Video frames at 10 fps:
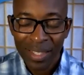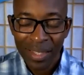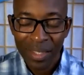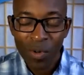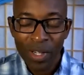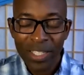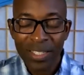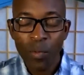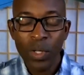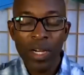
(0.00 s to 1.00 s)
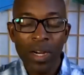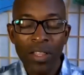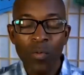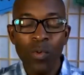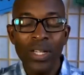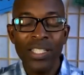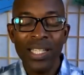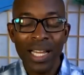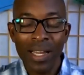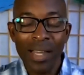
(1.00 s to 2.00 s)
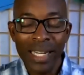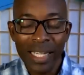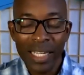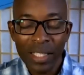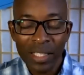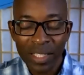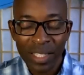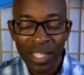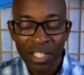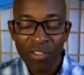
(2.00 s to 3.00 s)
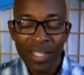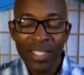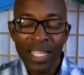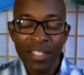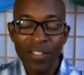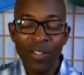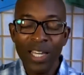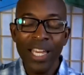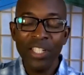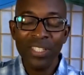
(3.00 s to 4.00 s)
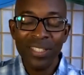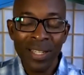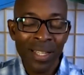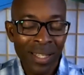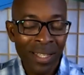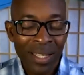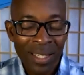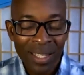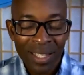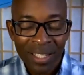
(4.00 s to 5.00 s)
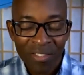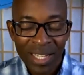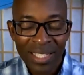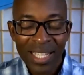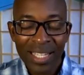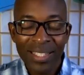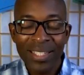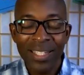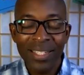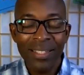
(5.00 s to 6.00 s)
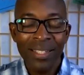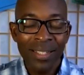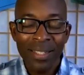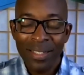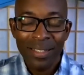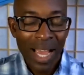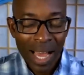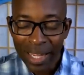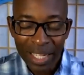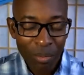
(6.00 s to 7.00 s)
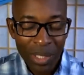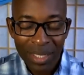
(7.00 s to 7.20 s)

The oneness that we are, the oneness that God is, transcends location, transcends time,